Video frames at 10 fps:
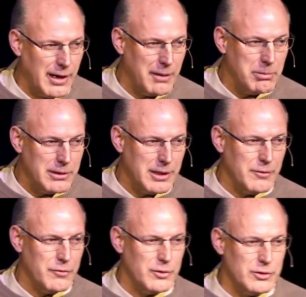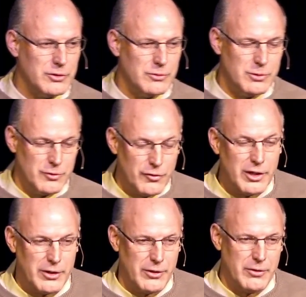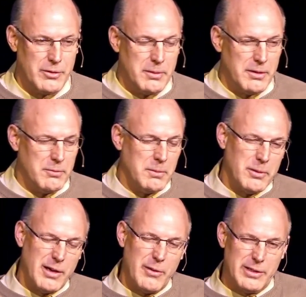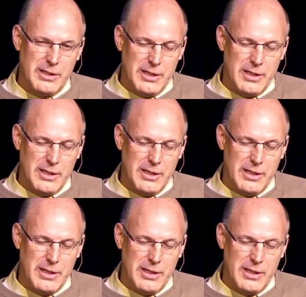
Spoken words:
I believe, was fear. Remember how